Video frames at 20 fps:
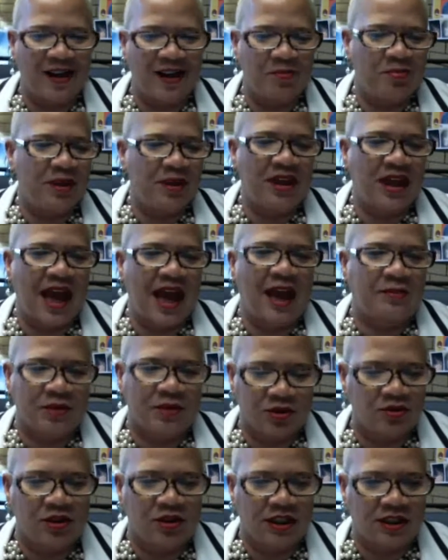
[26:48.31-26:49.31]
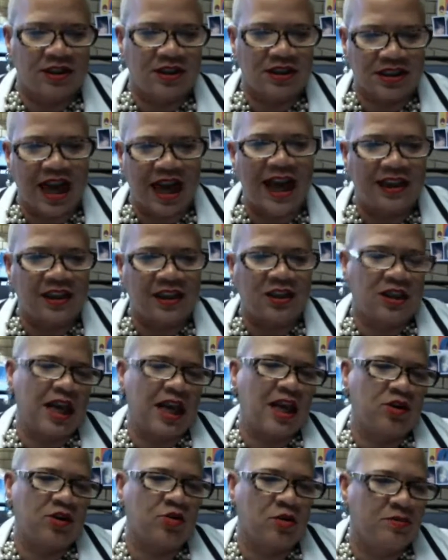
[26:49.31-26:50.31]
being absolutely silent
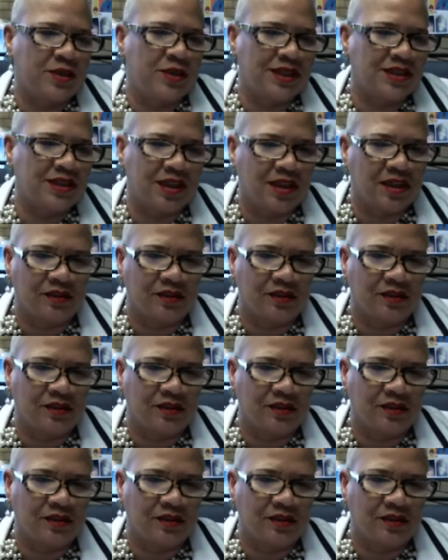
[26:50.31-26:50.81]
and or missing.